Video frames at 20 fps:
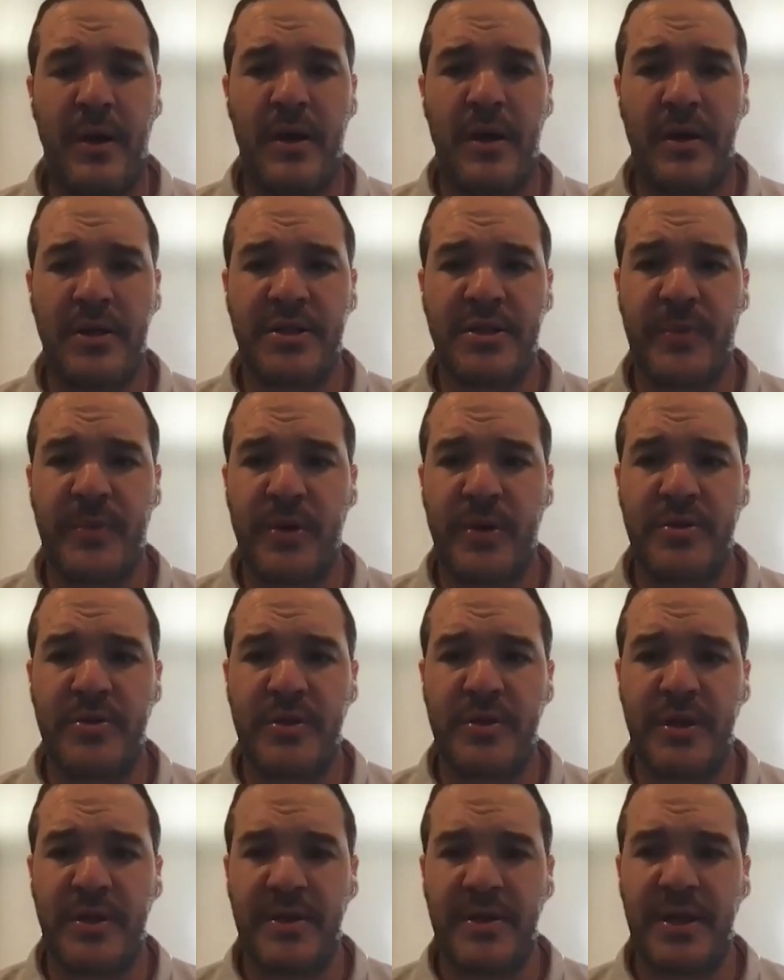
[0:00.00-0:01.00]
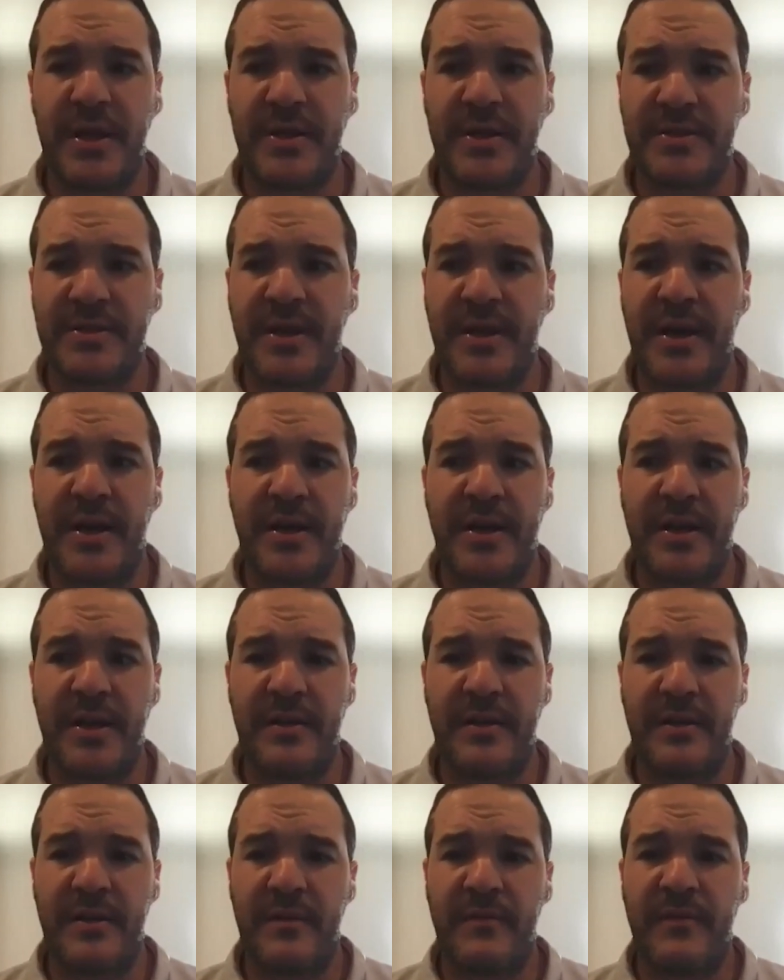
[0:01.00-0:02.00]
experienced a lot of anxiety.
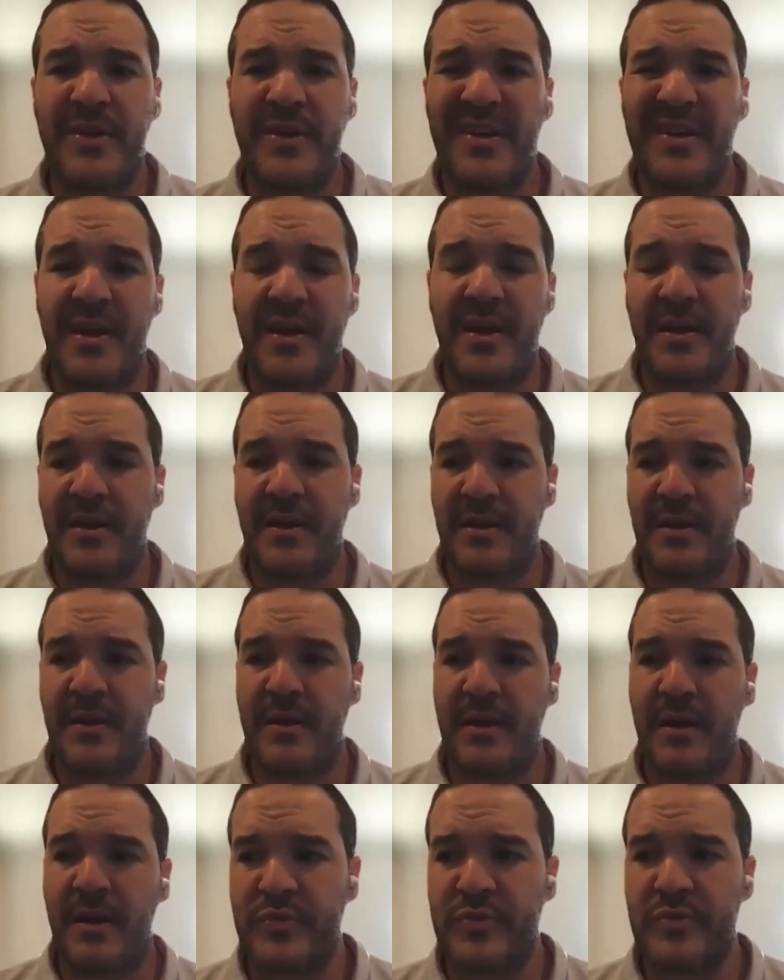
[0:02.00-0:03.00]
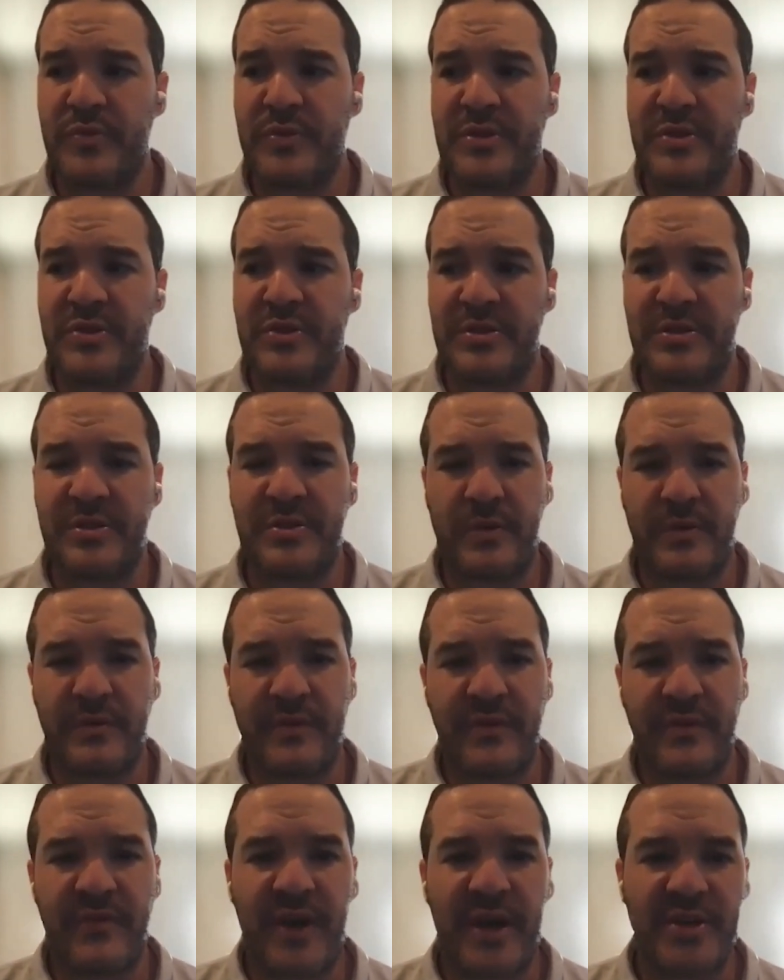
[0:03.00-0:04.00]
And the VA was really just sort of
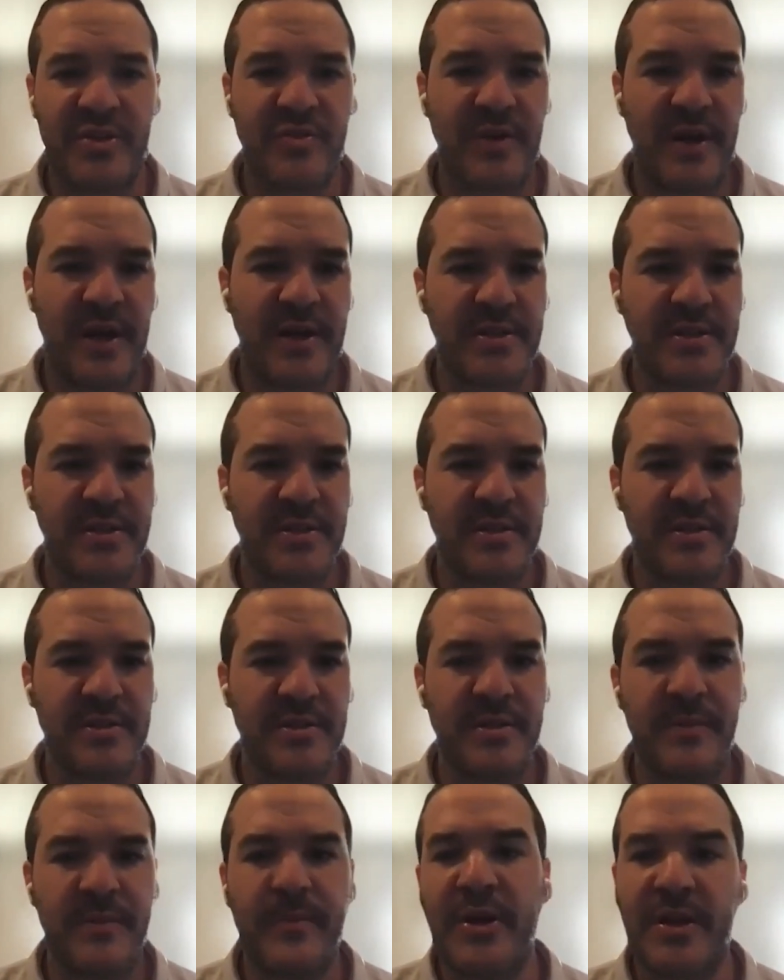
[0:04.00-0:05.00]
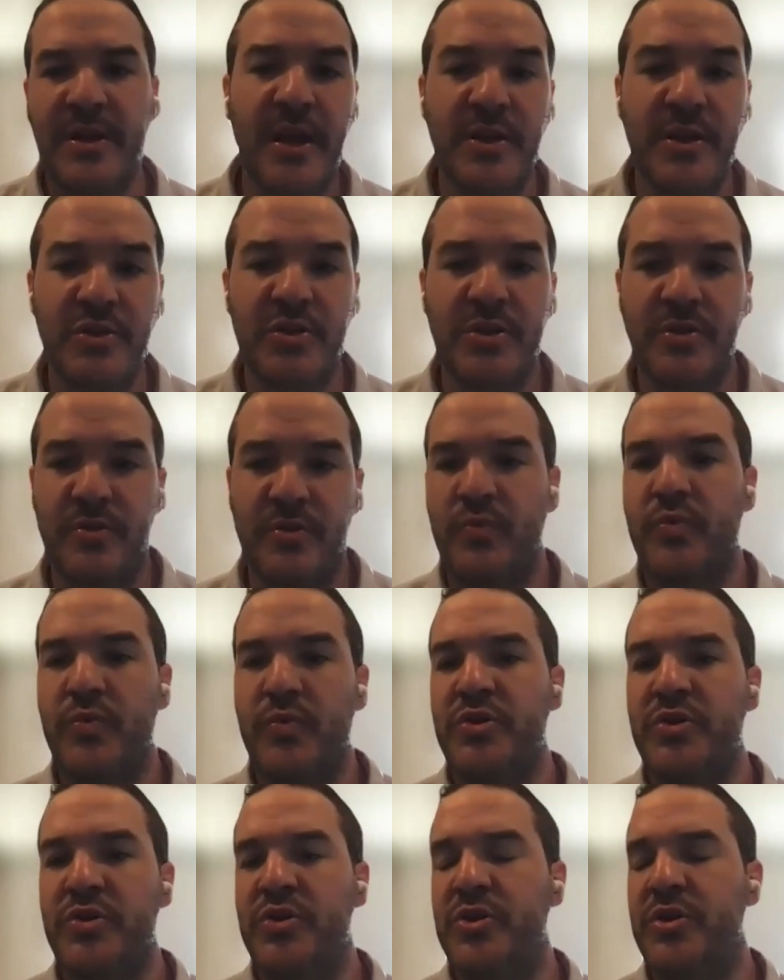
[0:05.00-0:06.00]
a fast track to medication,
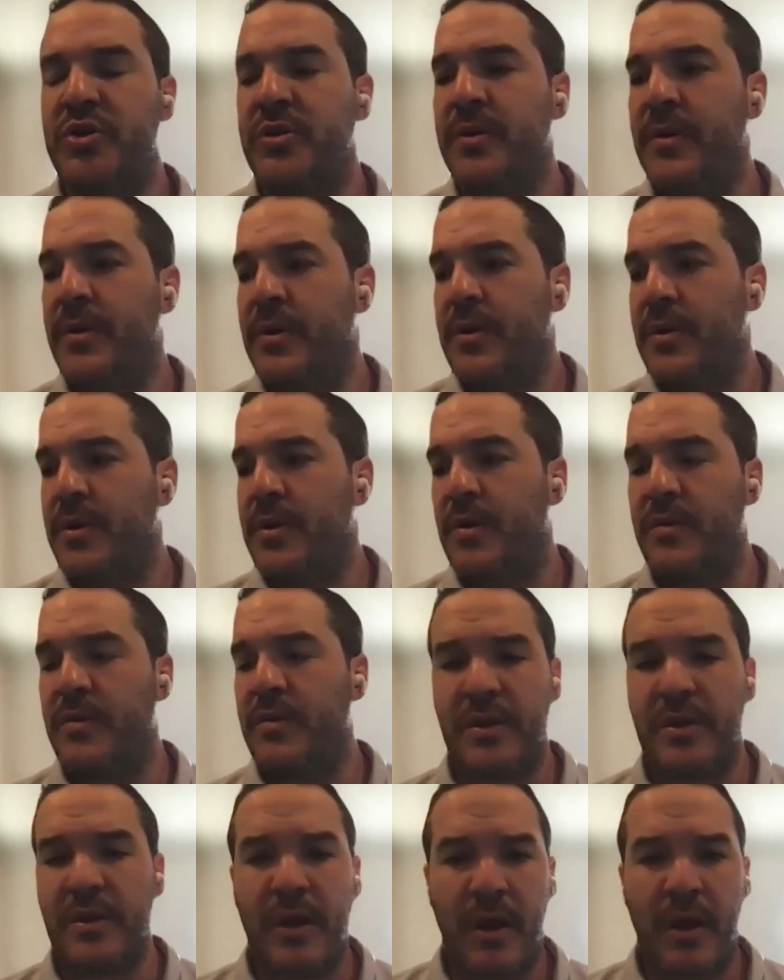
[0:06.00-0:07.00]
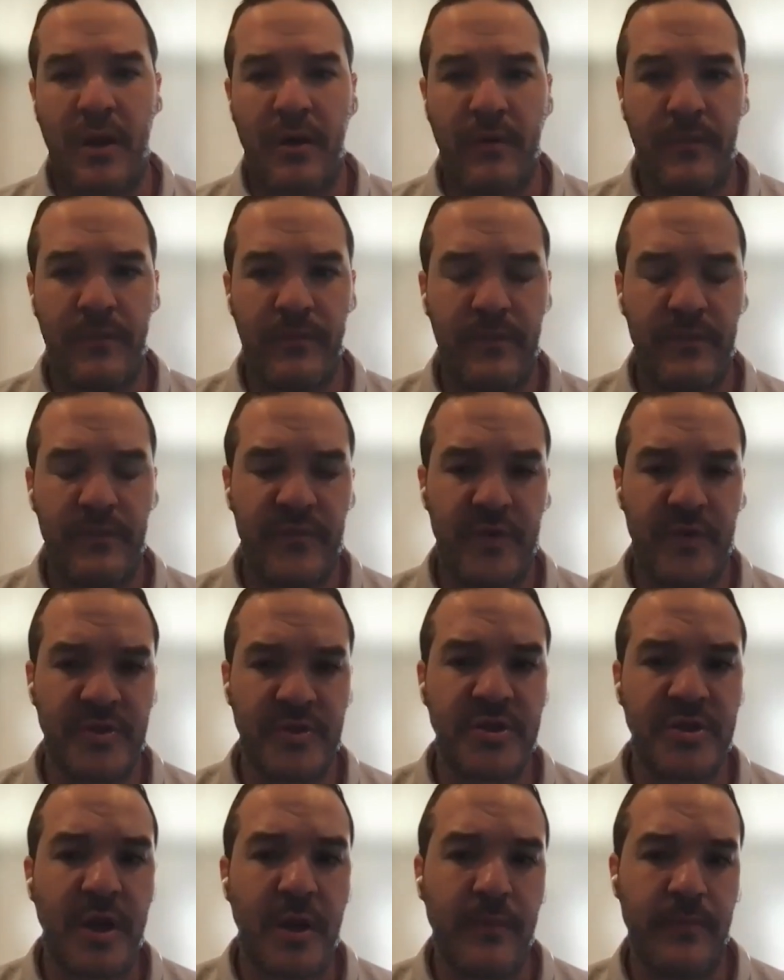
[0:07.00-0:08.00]
which, can help for
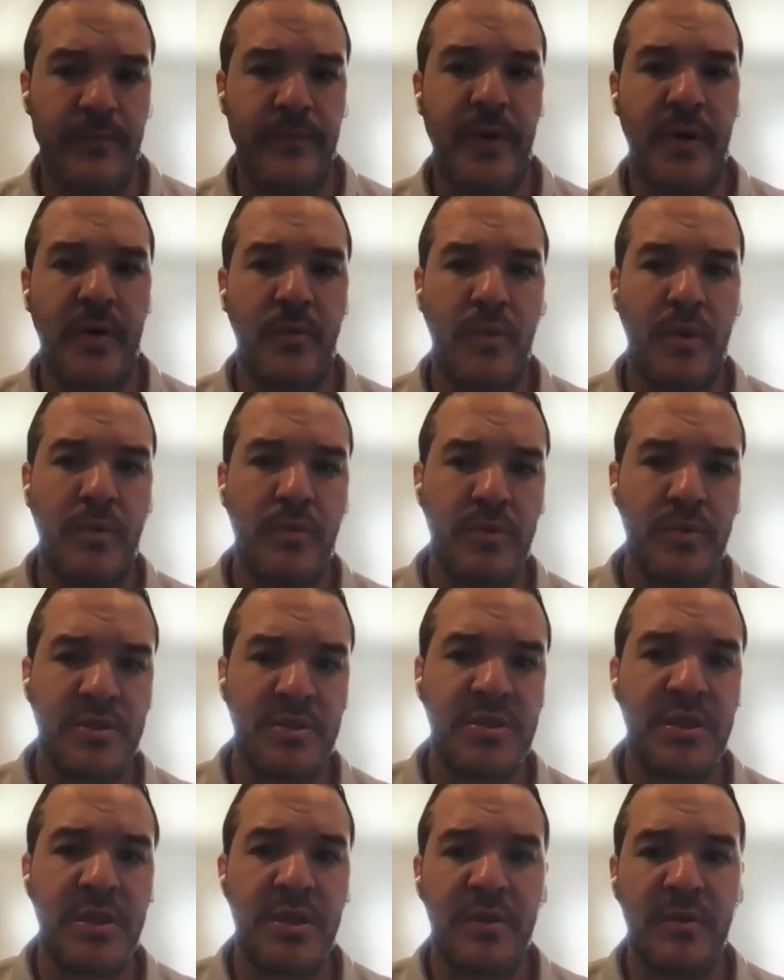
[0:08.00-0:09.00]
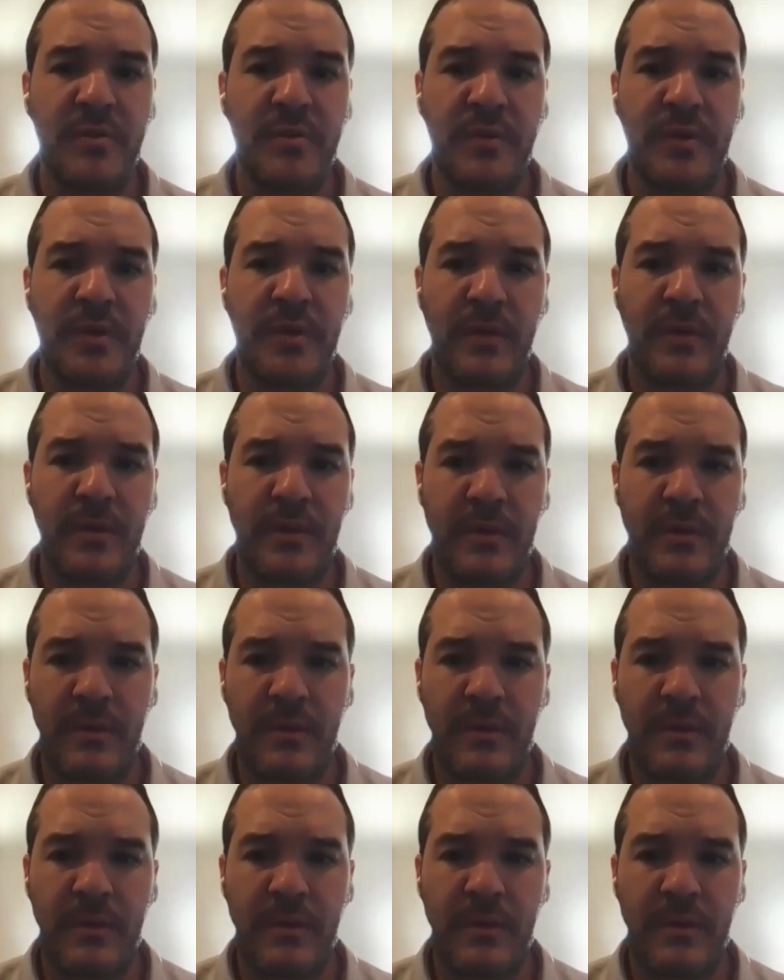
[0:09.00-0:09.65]
some. But what we're seeing with